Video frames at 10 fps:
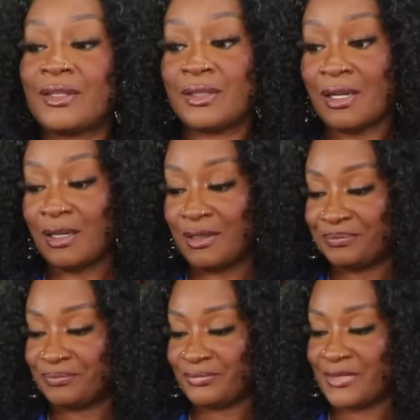do
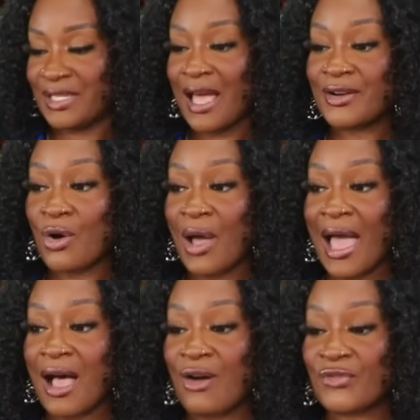y'all know
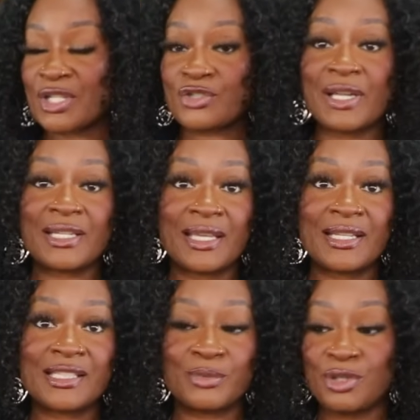how frustrating that
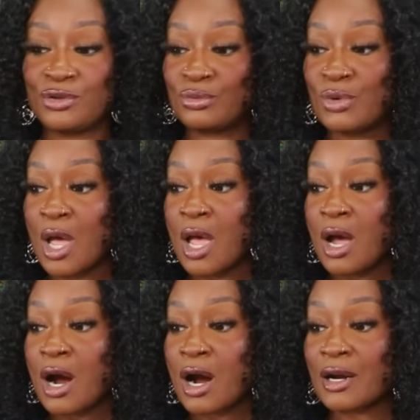is when you
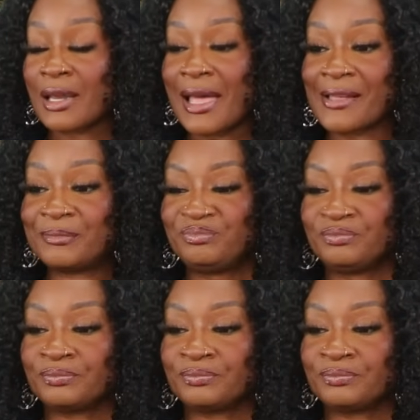are like,